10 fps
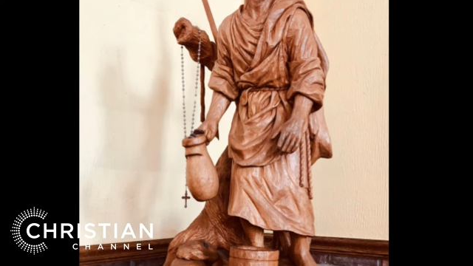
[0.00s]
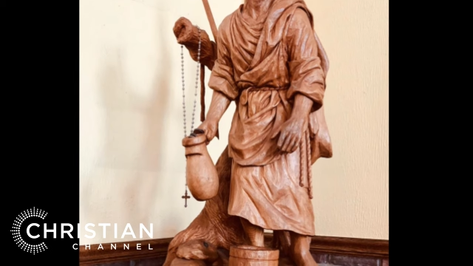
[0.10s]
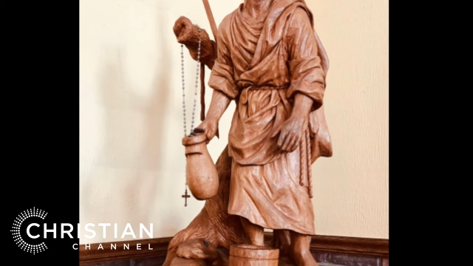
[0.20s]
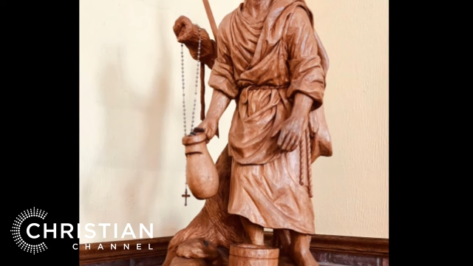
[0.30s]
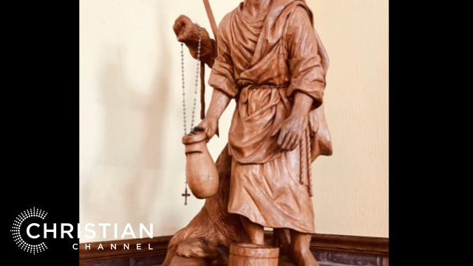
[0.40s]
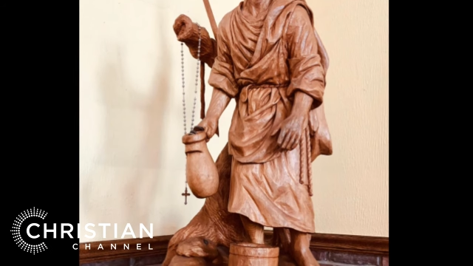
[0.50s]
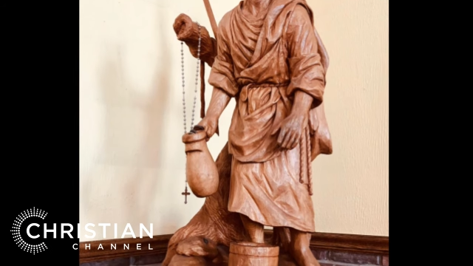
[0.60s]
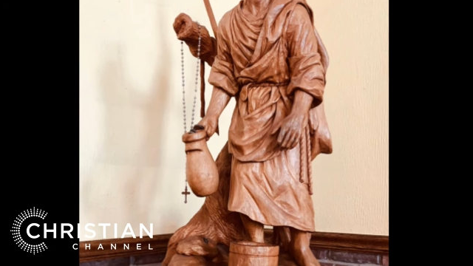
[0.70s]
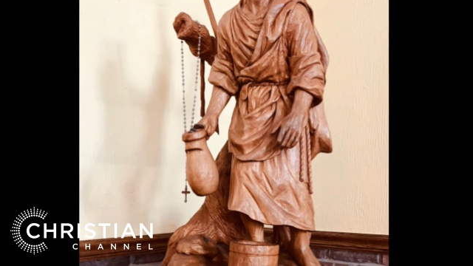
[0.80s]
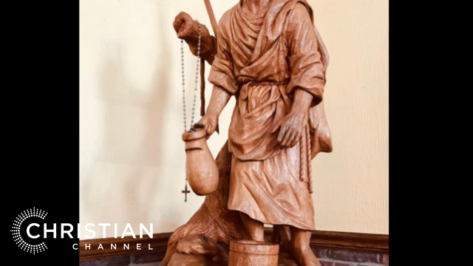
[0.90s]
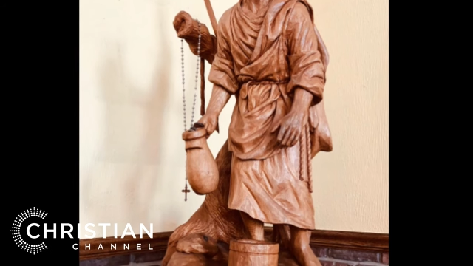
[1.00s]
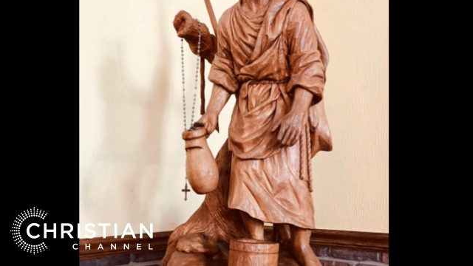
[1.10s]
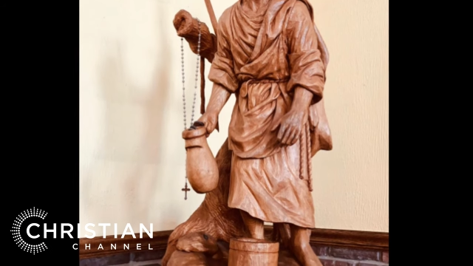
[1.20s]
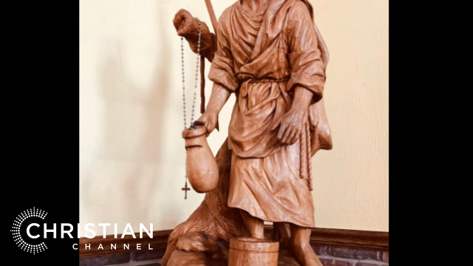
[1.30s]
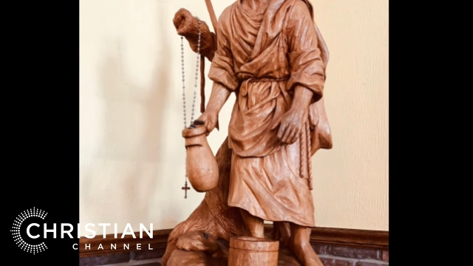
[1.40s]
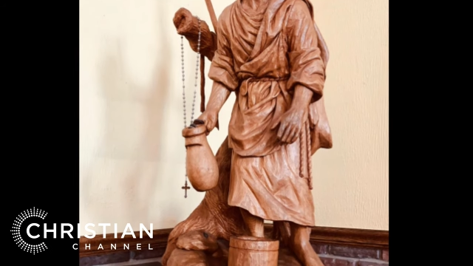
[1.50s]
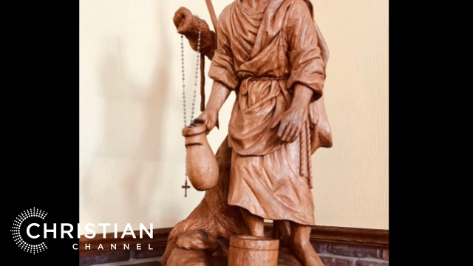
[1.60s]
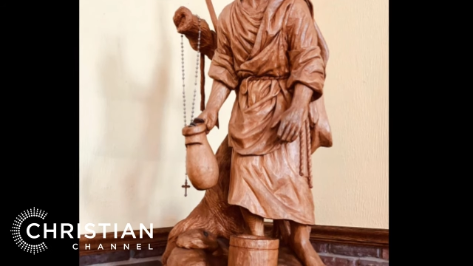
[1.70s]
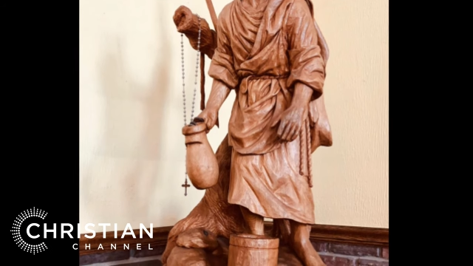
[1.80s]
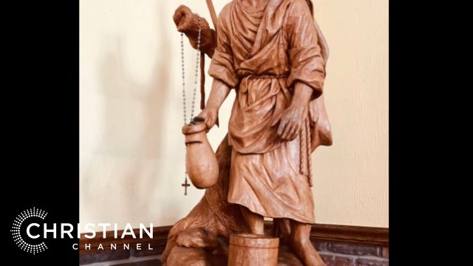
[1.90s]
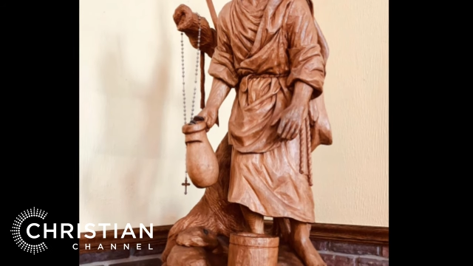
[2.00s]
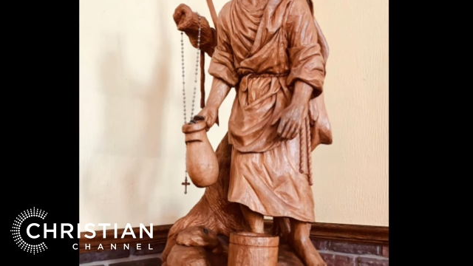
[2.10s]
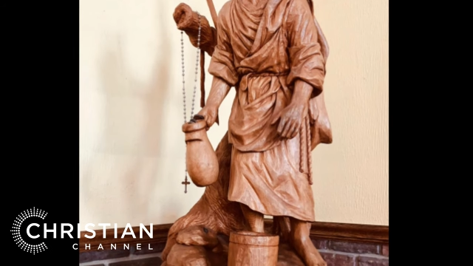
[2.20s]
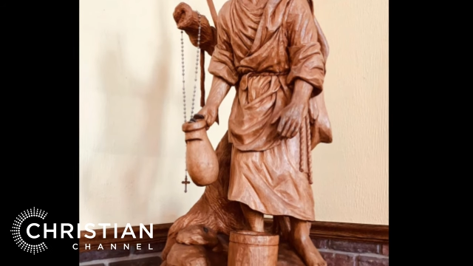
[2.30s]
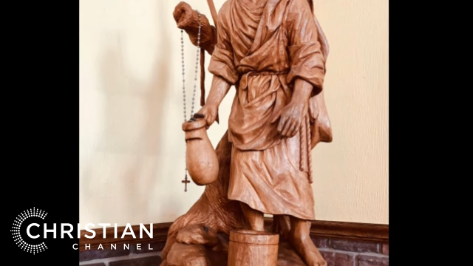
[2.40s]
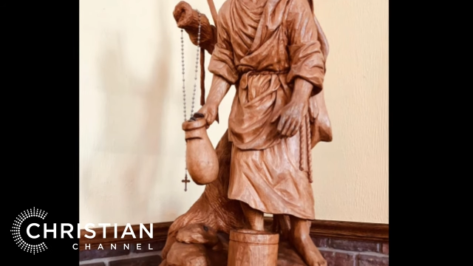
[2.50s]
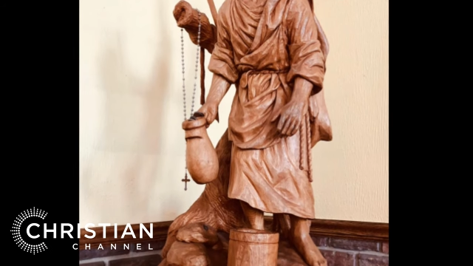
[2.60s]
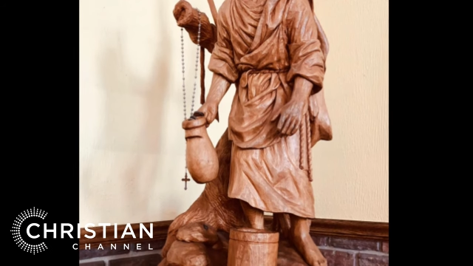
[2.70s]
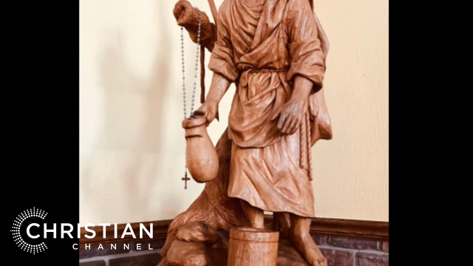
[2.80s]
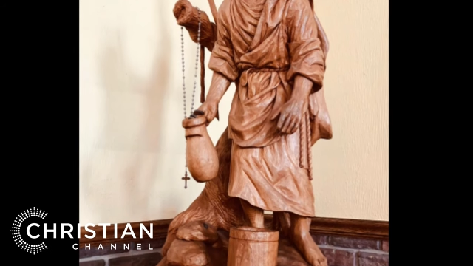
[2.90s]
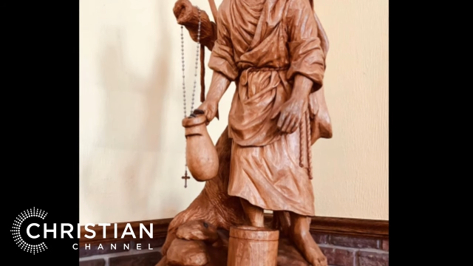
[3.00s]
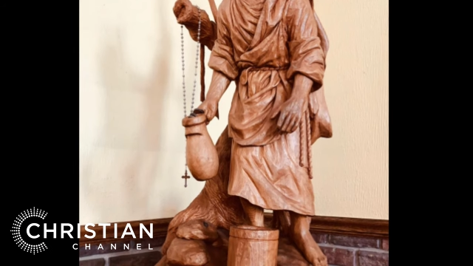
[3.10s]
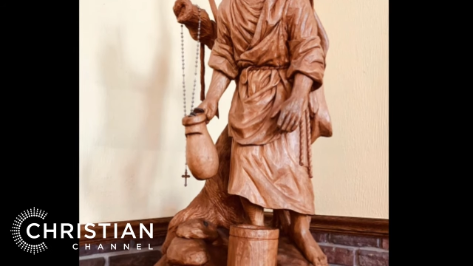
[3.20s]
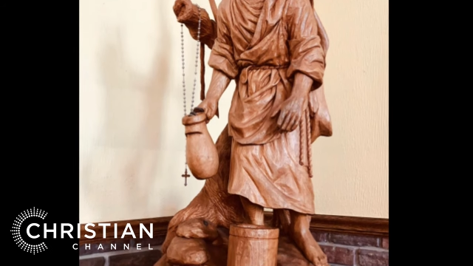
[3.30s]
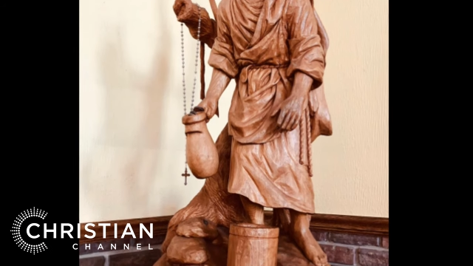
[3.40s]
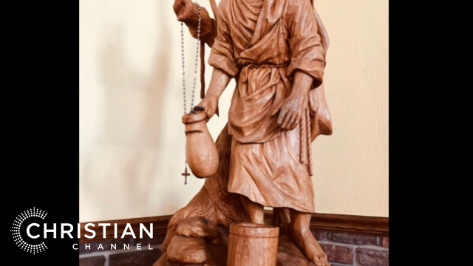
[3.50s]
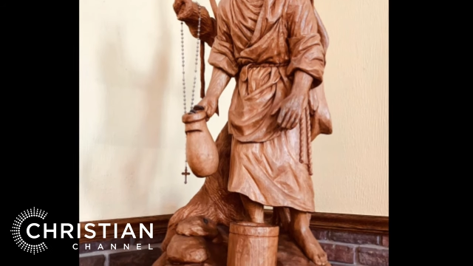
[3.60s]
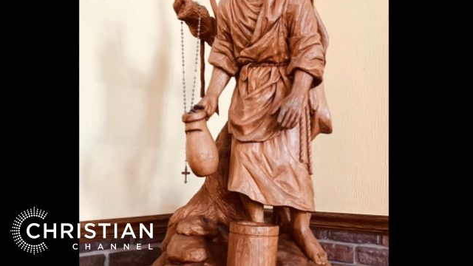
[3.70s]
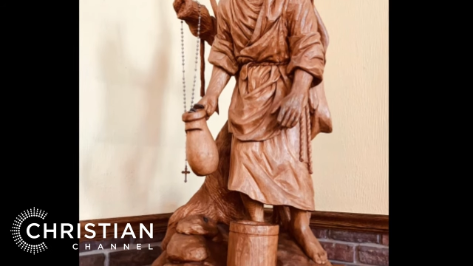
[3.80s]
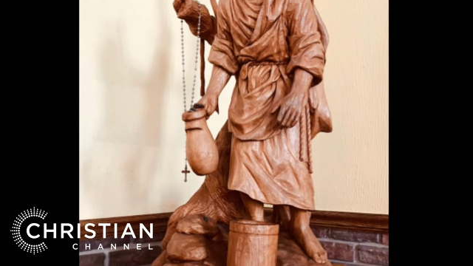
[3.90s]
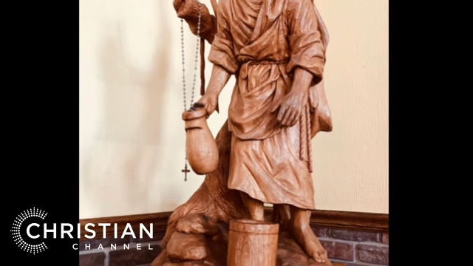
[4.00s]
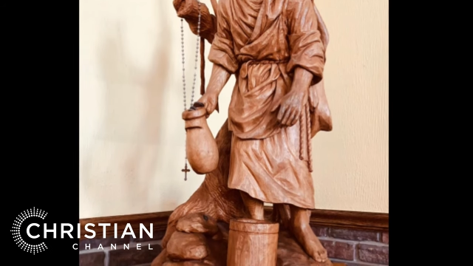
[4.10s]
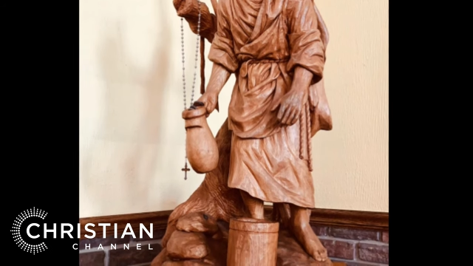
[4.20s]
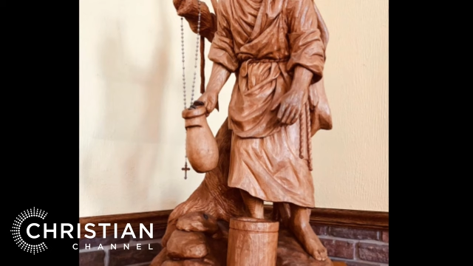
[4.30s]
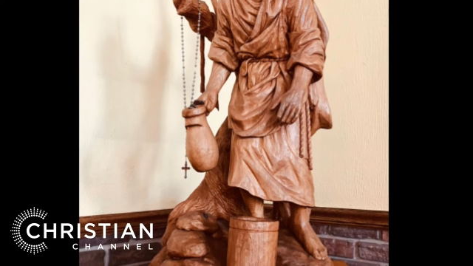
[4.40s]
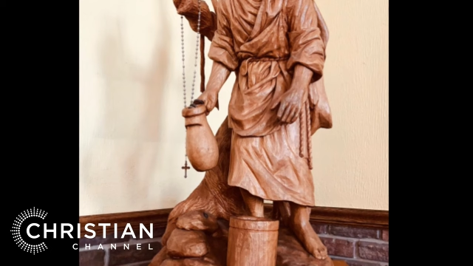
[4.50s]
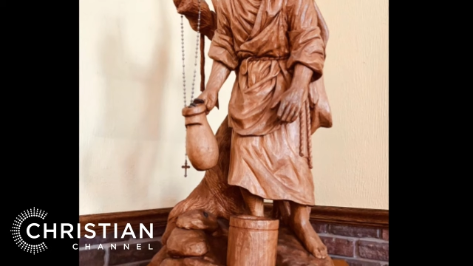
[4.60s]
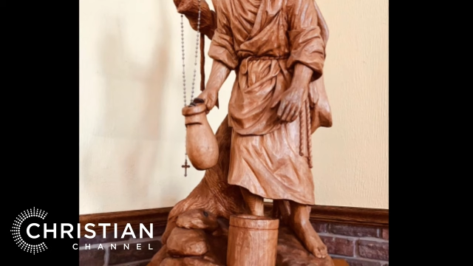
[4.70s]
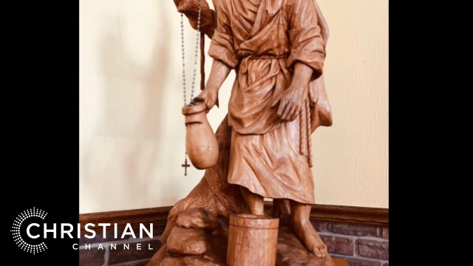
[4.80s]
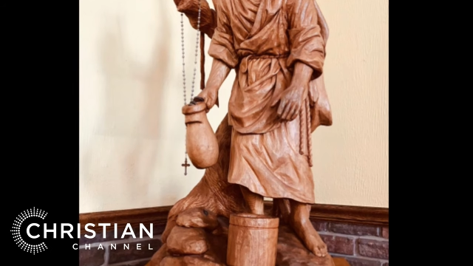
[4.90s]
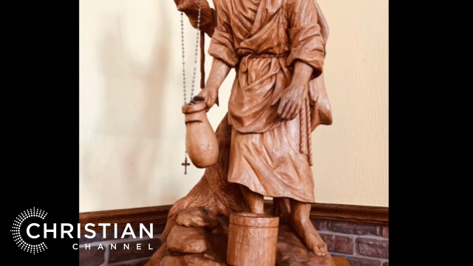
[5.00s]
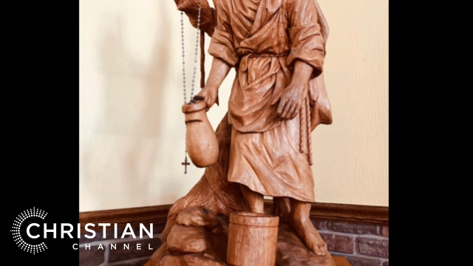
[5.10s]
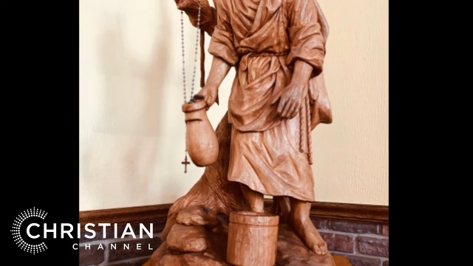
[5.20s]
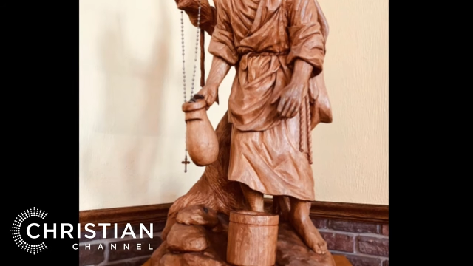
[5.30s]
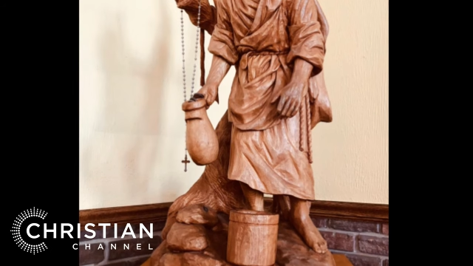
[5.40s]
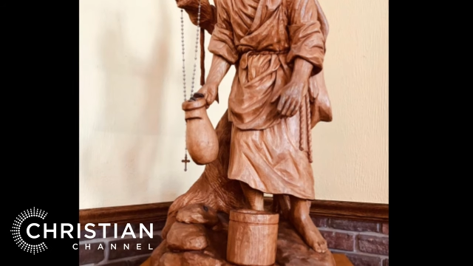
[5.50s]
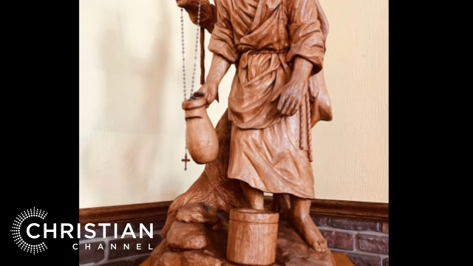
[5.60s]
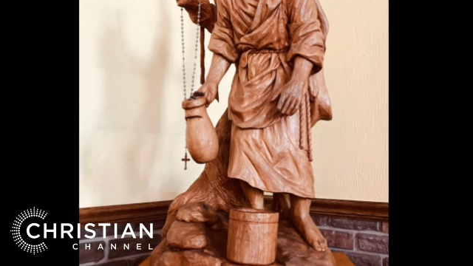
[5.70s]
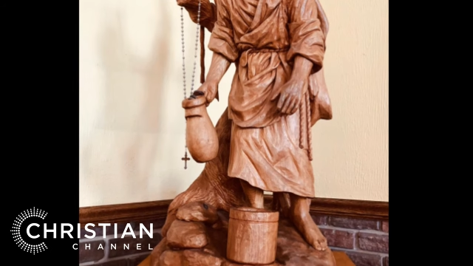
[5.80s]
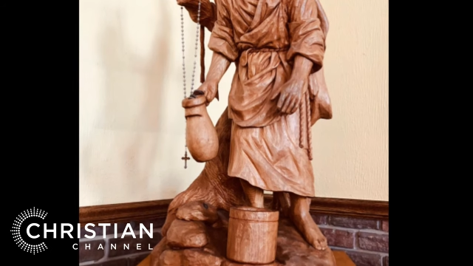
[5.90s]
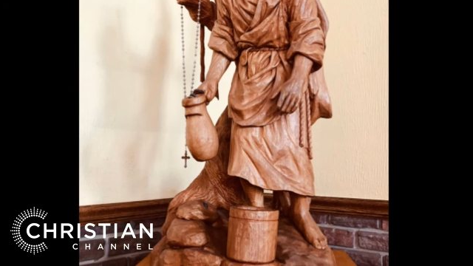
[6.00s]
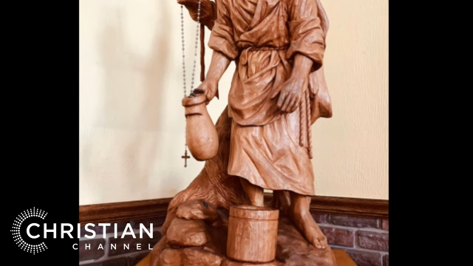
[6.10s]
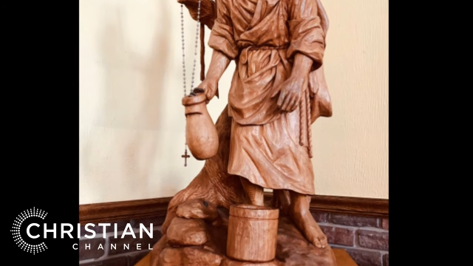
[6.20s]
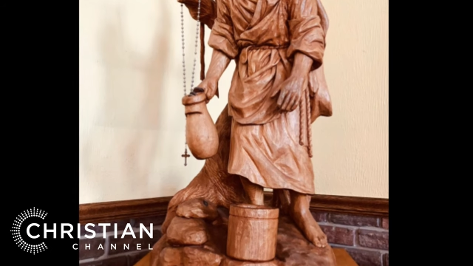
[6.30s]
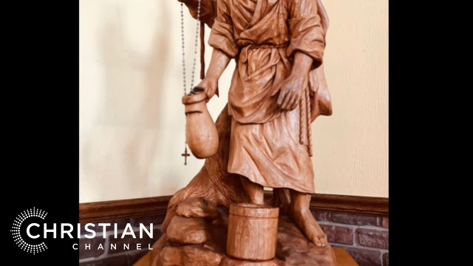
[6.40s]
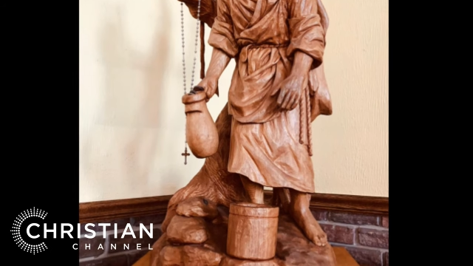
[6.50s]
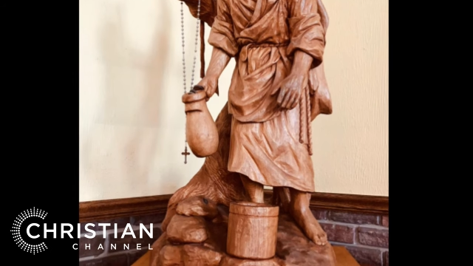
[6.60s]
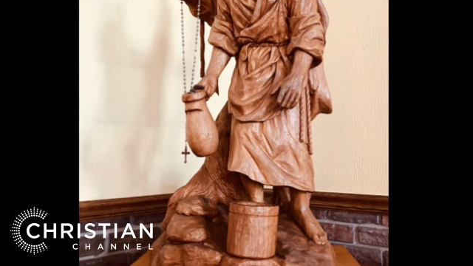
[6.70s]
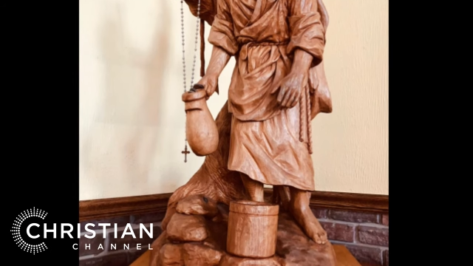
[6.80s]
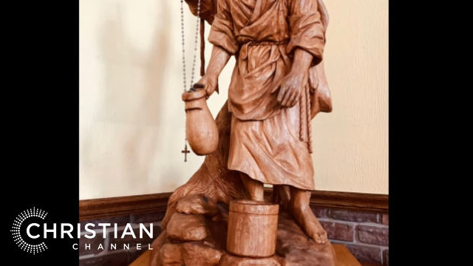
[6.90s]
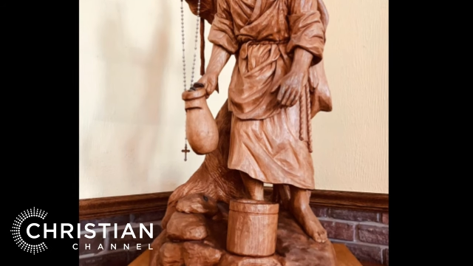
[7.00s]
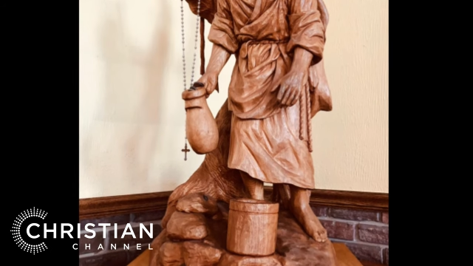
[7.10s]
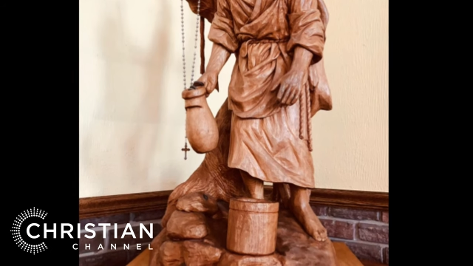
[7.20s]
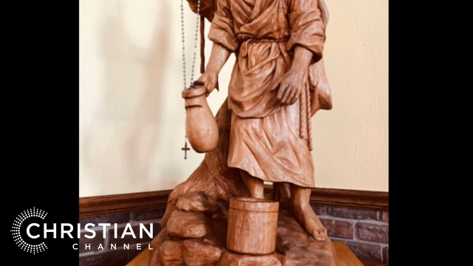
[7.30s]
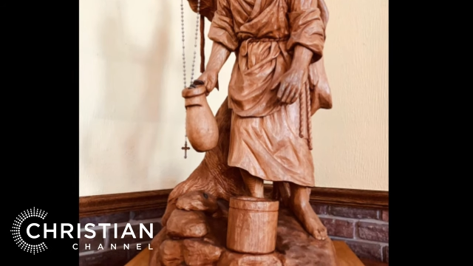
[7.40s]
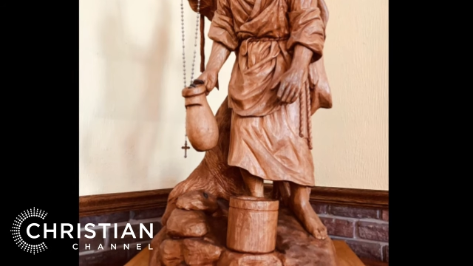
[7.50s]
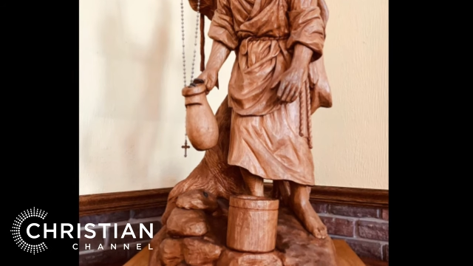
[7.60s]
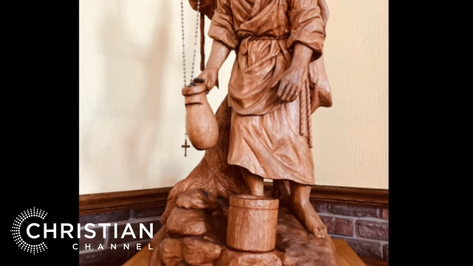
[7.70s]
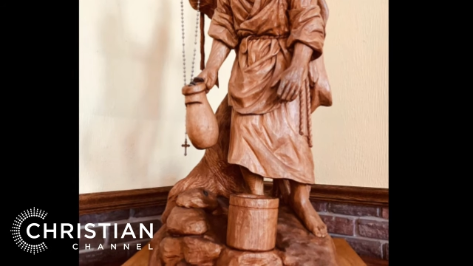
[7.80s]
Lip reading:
(no speaker visible)